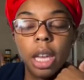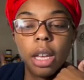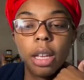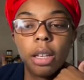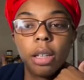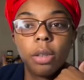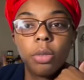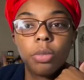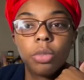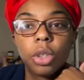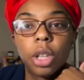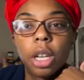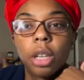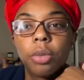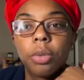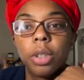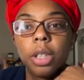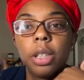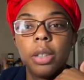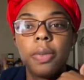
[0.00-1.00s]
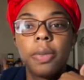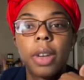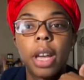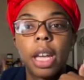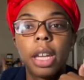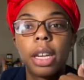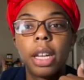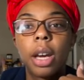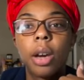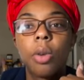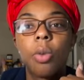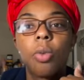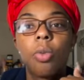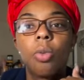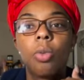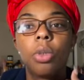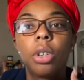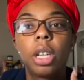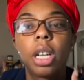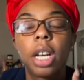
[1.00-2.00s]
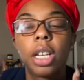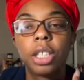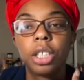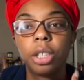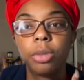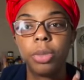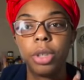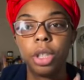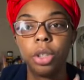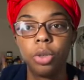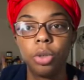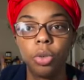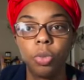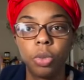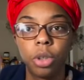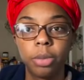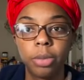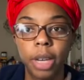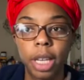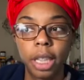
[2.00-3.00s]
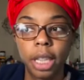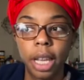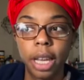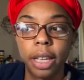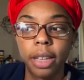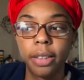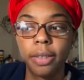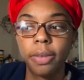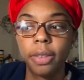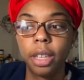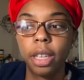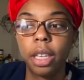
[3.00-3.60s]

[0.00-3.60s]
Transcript: trying to really find out what I should be doing with my life